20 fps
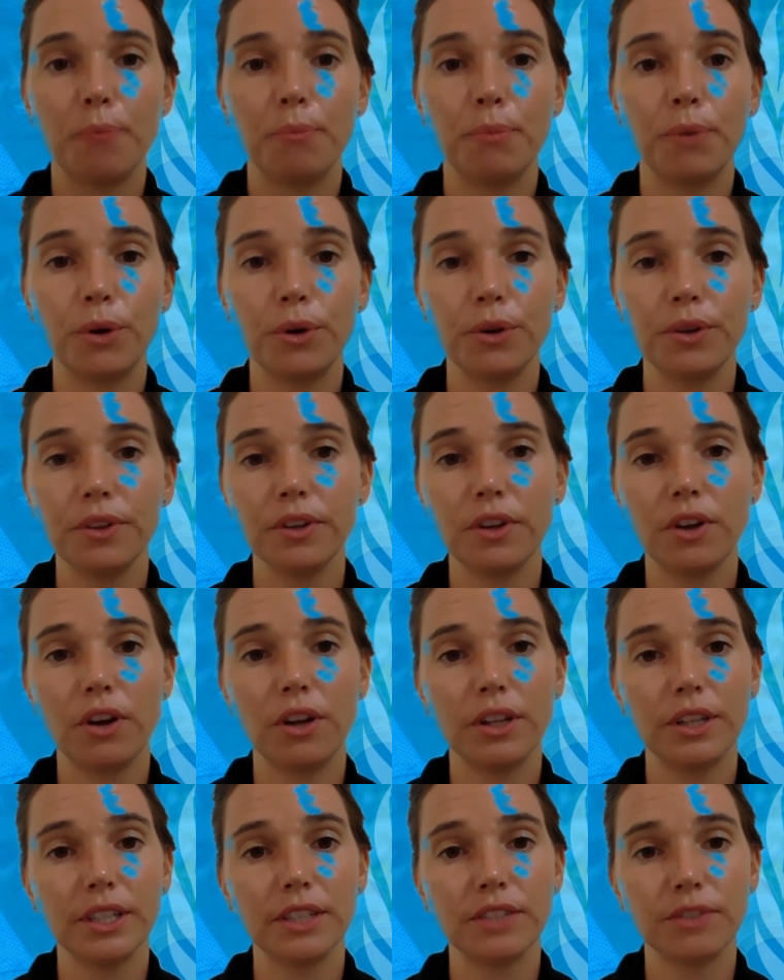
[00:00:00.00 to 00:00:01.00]
Both
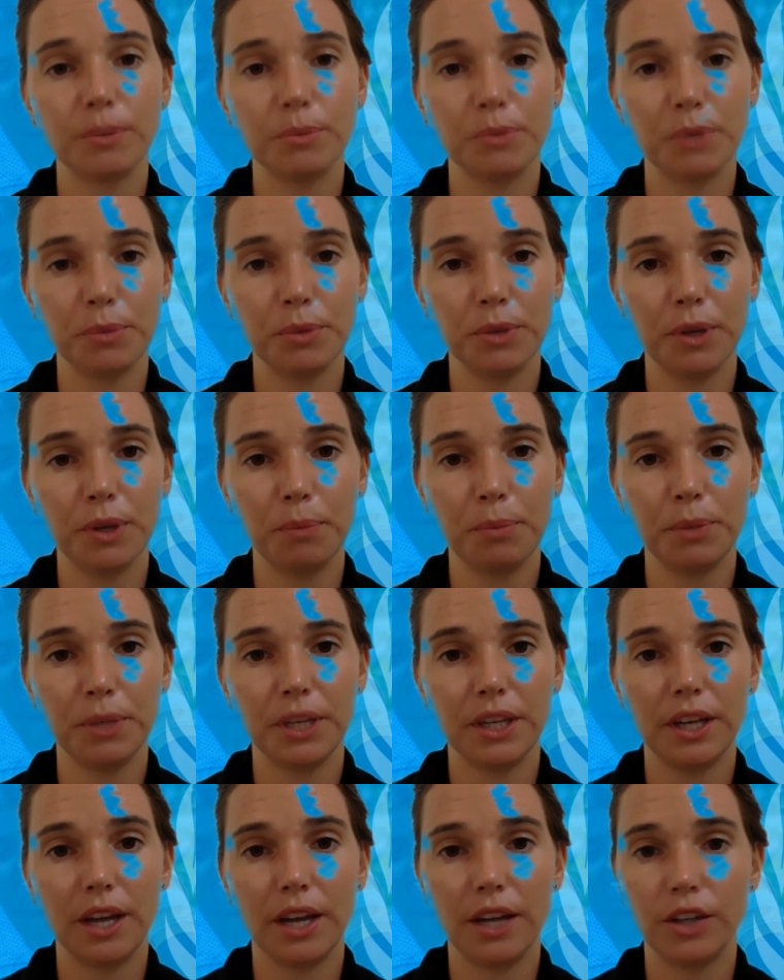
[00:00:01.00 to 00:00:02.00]
colleagues from
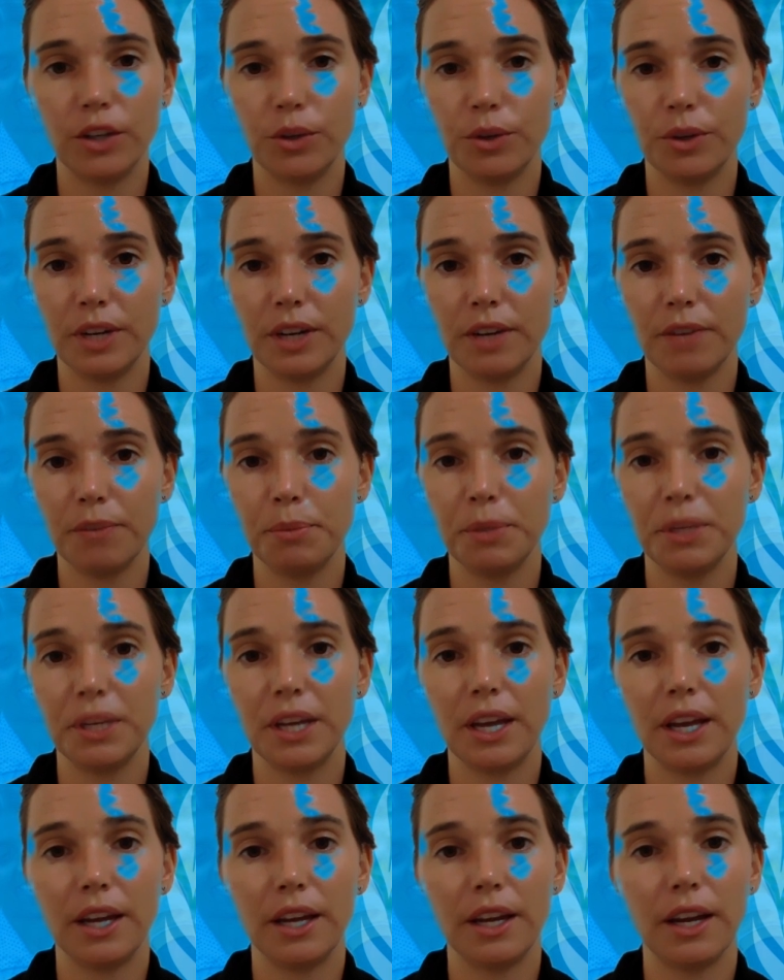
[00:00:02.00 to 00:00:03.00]
WFP and
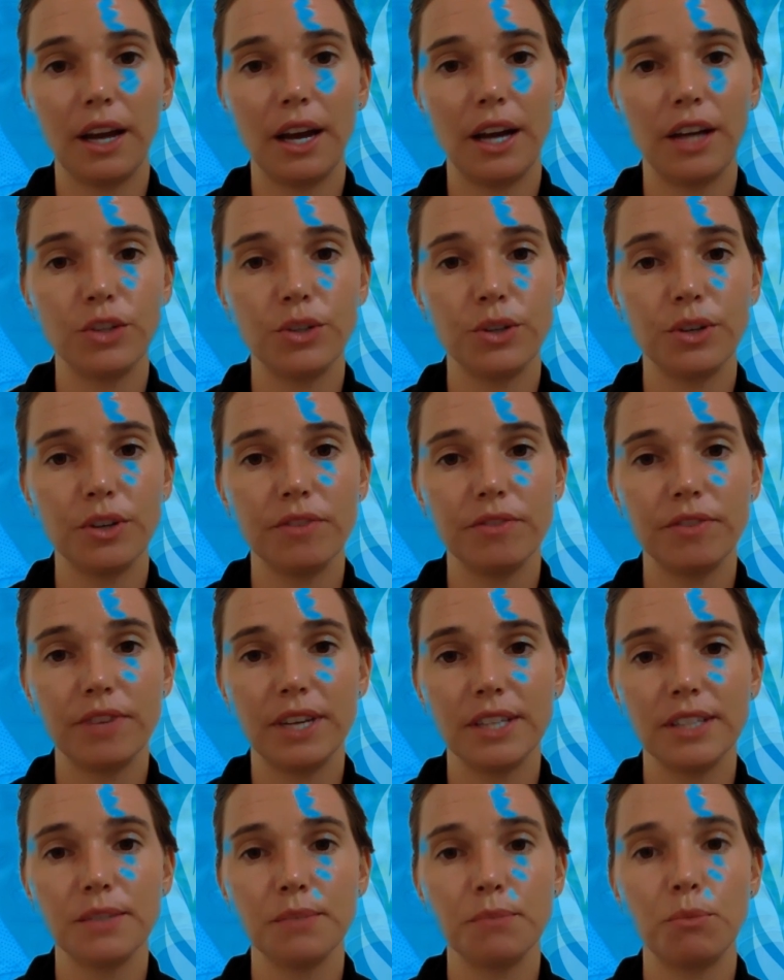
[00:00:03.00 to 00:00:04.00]
UNFPA had to
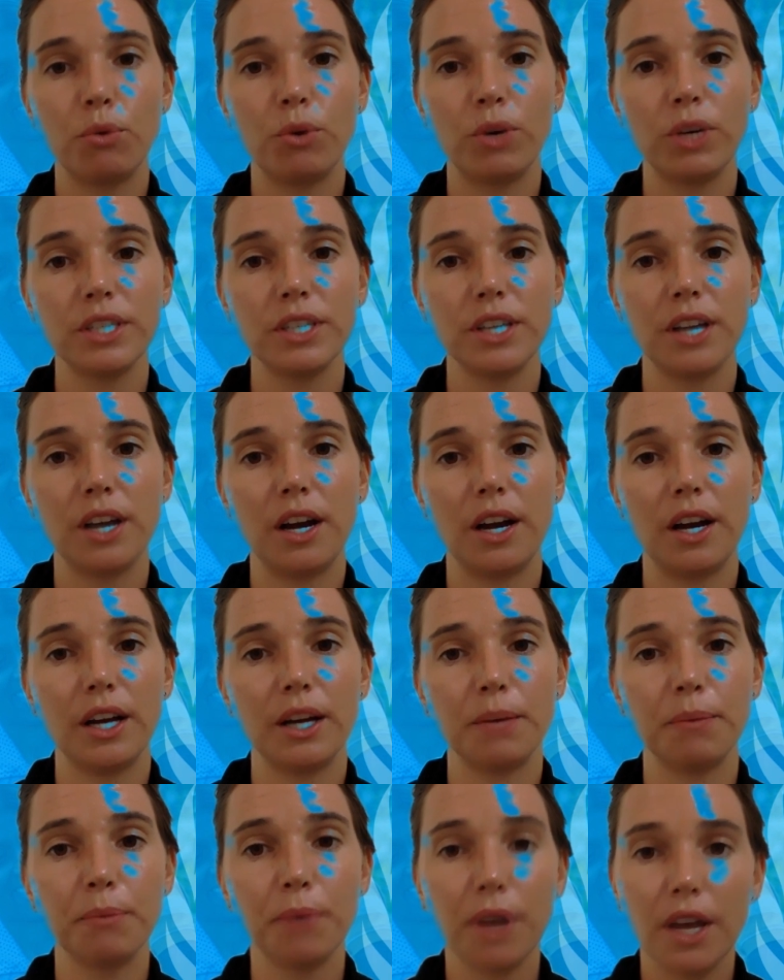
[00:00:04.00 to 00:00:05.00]
invest more
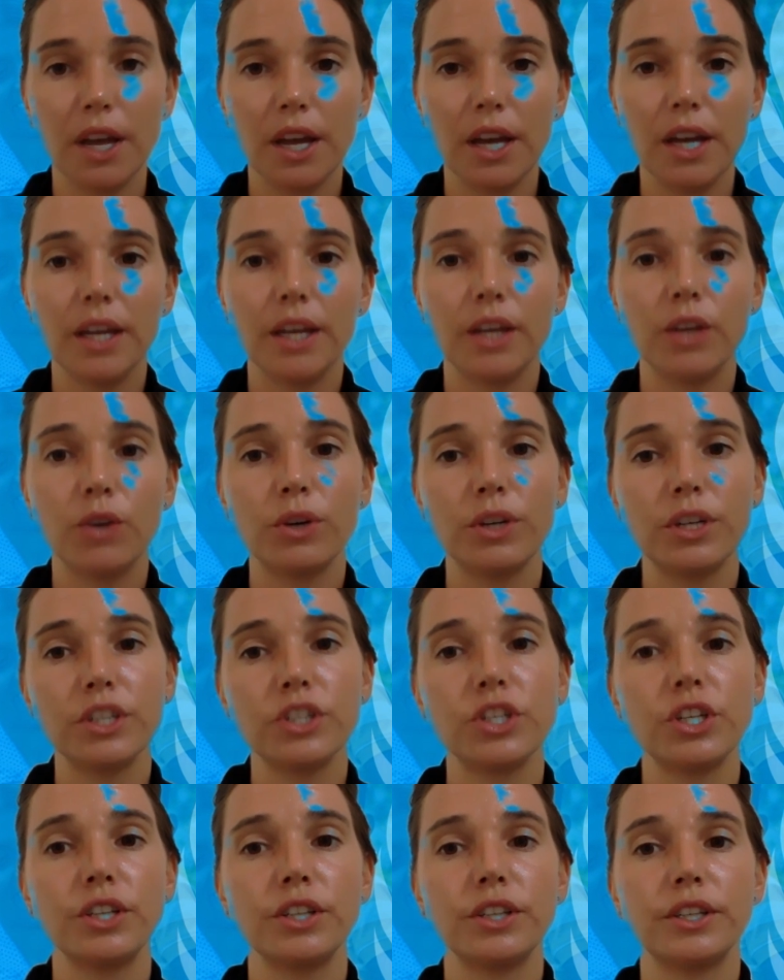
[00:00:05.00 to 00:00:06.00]
time in order
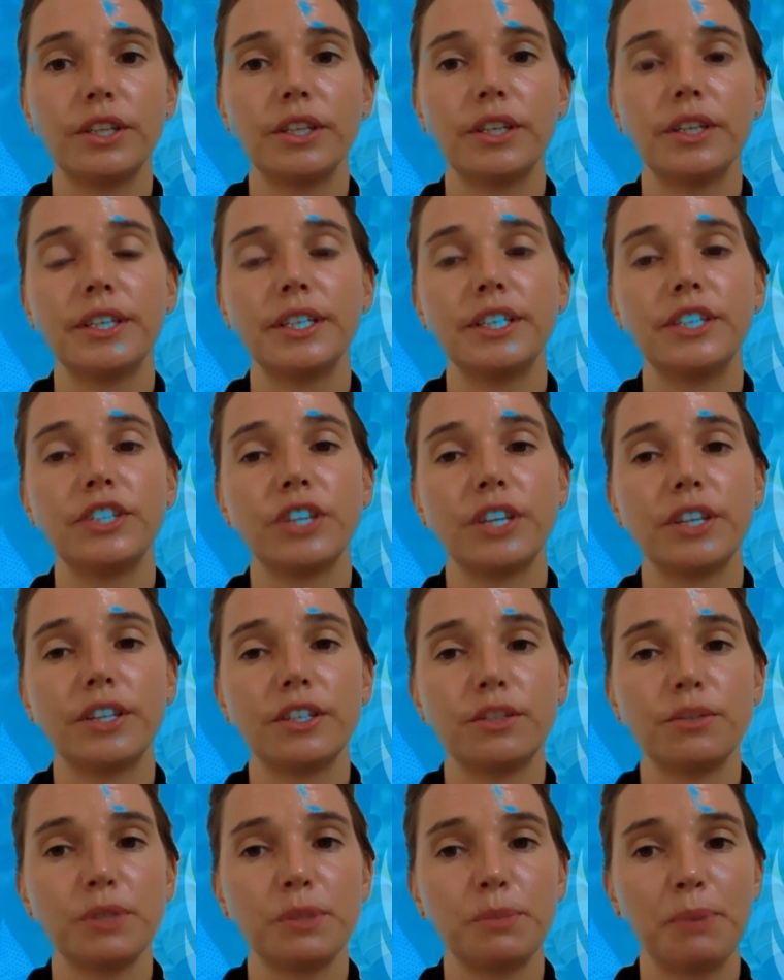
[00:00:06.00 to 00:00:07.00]
to learn each
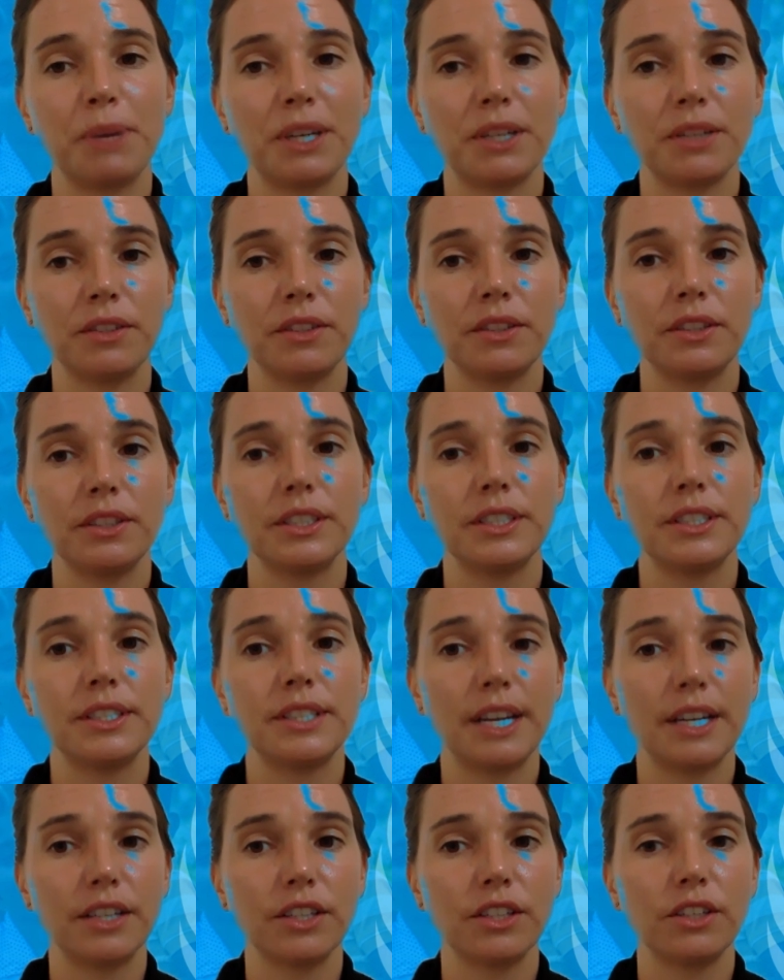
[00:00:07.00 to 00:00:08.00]
other's respective
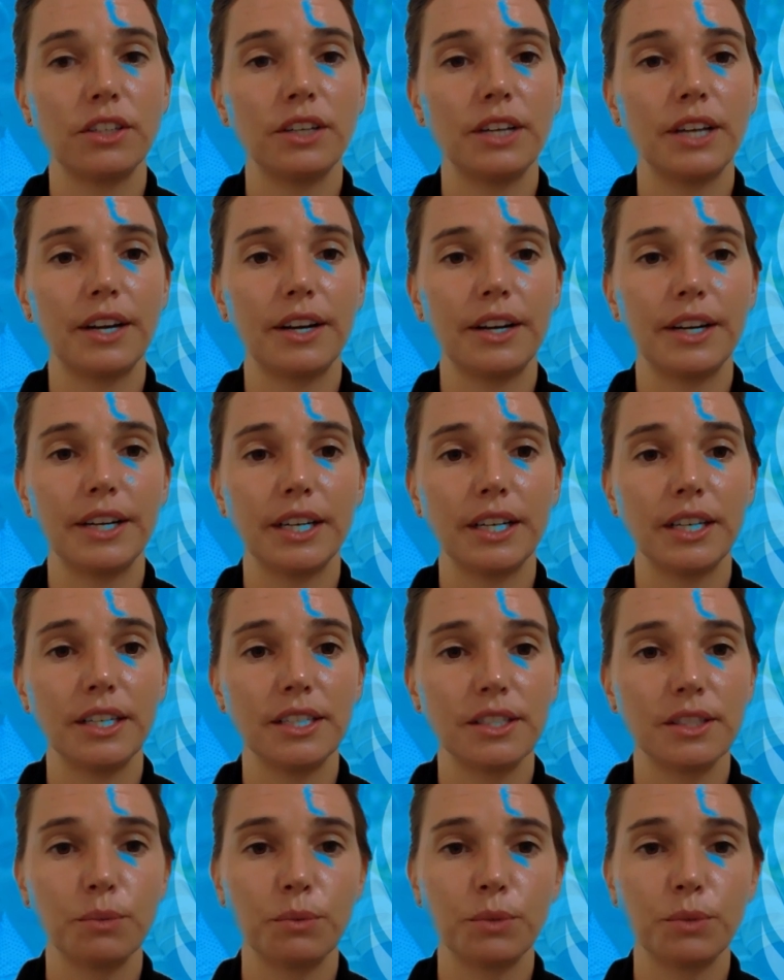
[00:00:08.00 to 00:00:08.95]
technical areas.